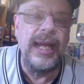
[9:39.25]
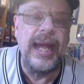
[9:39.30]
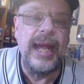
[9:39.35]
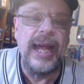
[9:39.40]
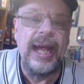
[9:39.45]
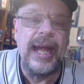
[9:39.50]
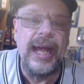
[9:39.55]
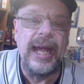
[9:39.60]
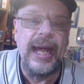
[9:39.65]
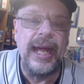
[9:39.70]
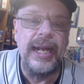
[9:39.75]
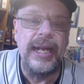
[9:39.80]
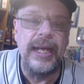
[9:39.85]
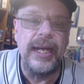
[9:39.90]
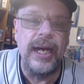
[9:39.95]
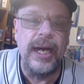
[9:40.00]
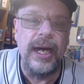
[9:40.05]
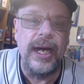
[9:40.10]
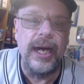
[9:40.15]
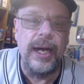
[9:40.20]

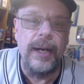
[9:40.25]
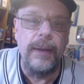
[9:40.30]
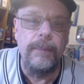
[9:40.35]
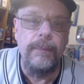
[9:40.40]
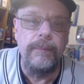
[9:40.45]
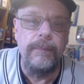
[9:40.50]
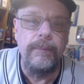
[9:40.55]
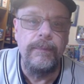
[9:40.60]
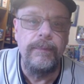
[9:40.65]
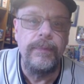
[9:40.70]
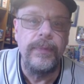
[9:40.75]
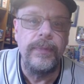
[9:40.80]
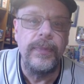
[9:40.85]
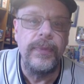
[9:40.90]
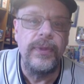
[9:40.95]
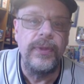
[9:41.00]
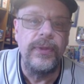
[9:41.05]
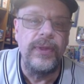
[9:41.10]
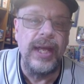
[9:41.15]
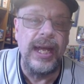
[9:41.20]
had um,
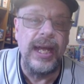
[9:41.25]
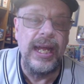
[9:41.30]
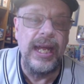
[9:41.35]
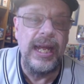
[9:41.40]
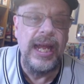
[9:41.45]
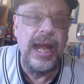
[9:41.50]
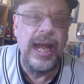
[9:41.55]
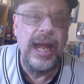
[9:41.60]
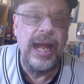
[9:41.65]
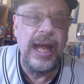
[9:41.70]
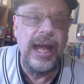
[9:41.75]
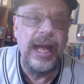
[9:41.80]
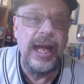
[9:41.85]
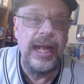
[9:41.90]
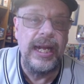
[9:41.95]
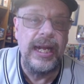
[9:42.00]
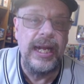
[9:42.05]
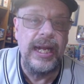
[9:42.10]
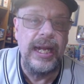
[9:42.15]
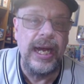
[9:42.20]
they
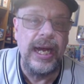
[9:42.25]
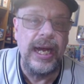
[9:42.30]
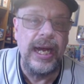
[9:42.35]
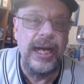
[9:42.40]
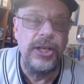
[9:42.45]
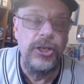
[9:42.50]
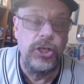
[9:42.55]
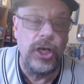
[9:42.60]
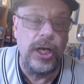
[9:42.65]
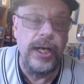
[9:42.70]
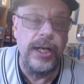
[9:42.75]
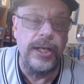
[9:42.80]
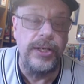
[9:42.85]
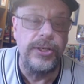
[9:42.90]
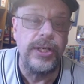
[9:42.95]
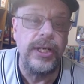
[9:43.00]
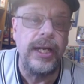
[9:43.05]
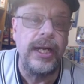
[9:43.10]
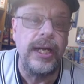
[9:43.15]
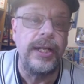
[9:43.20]
had uh,
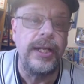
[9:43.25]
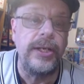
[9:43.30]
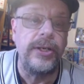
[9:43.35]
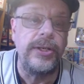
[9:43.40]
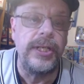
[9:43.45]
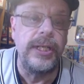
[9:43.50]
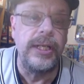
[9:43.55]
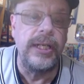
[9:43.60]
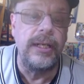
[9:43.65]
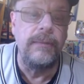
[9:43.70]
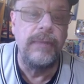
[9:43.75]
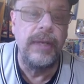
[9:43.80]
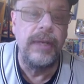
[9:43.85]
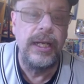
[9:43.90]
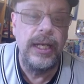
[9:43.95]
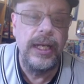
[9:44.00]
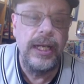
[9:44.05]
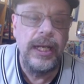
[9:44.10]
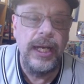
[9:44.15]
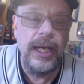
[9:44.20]
Judge on their team,
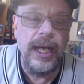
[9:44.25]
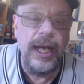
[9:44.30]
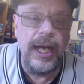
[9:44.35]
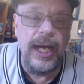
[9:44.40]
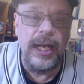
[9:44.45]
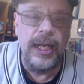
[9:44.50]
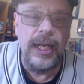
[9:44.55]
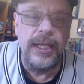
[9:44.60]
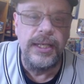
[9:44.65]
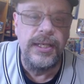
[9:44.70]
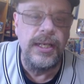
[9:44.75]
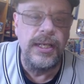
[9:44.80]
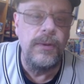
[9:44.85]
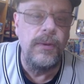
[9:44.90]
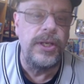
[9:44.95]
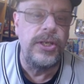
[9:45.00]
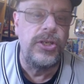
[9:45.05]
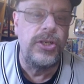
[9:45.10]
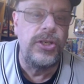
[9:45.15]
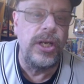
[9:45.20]
and let's see
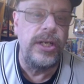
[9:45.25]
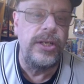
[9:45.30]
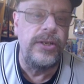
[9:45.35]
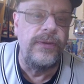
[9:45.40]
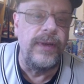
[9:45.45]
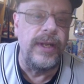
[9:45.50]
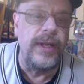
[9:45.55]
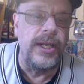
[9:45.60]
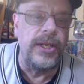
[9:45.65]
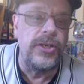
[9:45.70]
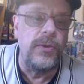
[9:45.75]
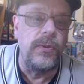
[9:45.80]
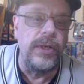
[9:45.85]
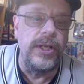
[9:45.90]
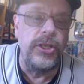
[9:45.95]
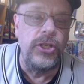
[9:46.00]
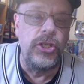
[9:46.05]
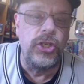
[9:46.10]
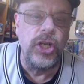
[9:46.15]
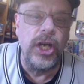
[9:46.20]
what Judge finished
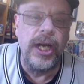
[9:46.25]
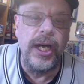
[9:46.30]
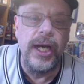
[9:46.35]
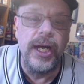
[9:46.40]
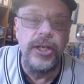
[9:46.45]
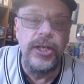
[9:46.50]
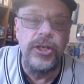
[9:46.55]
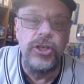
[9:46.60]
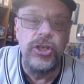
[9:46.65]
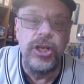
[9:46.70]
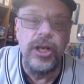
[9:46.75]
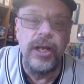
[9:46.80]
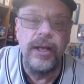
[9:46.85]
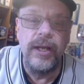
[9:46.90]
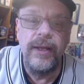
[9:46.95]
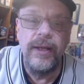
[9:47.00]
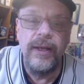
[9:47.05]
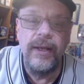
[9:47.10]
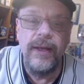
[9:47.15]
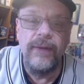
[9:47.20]
with. Judge
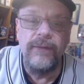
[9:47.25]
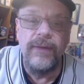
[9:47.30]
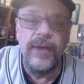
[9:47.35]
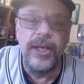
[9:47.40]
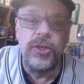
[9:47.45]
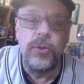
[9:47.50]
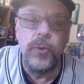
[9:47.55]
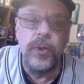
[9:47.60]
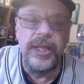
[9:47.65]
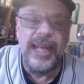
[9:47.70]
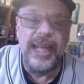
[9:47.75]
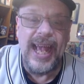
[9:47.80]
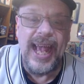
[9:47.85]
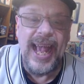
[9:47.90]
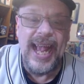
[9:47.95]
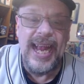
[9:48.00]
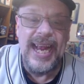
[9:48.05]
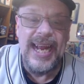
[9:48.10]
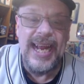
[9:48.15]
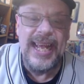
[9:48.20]
finished with
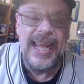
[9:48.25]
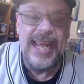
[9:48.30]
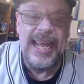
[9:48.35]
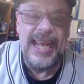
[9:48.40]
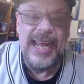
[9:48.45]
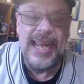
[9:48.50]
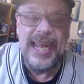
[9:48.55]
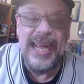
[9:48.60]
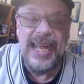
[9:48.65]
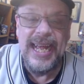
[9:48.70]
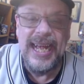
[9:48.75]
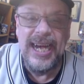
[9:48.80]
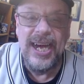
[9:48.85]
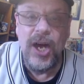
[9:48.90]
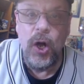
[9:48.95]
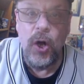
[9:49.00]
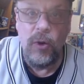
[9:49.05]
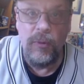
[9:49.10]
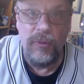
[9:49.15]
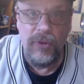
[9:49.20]
80
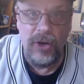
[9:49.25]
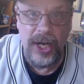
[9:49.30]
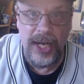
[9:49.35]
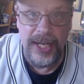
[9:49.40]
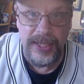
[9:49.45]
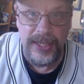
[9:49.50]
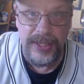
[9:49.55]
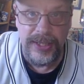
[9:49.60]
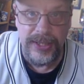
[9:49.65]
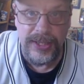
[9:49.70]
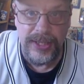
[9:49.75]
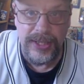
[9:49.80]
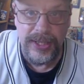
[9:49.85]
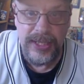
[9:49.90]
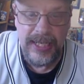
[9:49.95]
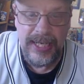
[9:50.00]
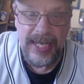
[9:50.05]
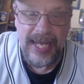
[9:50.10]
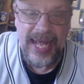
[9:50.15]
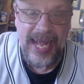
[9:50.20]
home runs,
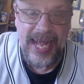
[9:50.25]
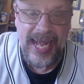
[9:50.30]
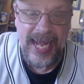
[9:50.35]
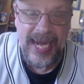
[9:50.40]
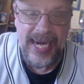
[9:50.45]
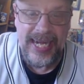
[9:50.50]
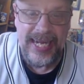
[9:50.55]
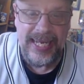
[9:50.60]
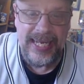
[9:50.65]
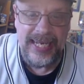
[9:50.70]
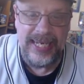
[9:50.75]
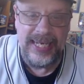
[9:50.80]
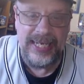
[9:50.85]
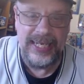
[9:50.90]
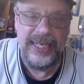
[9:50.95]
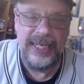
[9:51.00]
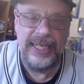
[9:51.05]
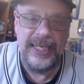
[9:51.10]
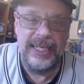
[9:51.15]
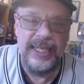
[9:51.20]
80.
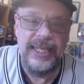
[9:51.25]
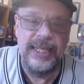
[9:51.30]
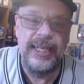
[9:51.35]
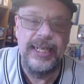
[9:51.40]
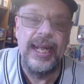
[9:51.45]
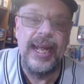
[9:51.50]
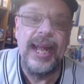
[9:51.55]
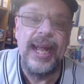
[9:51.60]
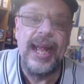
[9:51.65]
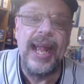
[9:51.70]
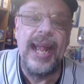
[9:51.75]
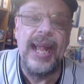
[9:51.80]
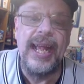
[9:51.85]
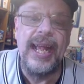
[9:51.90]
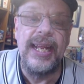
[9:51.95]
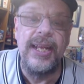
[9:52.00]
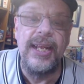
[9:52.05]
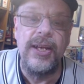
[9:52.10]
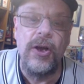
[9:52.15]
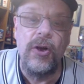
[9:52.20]

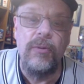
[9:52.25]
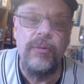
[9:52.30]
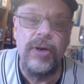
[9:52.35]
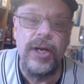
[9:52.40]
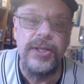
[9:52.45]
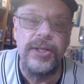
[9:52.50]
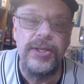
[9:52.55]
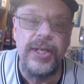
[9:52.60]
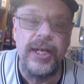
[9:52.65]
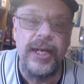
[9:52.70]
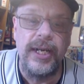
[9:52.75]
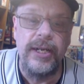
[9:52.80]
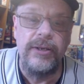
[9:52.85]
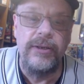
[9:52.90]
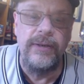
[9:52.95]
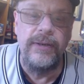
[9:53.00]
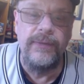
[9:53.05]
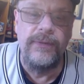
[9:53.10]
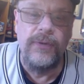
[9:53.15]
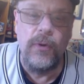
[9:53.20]
80 home runs and
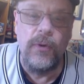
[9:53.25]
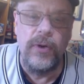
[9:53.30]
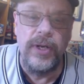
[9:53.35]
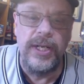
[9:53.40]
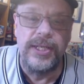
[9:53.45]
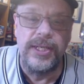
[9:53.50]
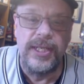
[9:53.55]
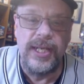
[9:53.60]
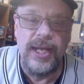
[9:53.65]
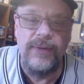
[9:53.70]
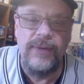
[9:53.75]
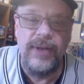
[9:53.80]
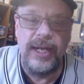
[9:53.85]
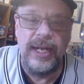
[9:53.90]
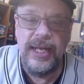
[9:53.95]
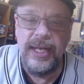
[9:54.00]
147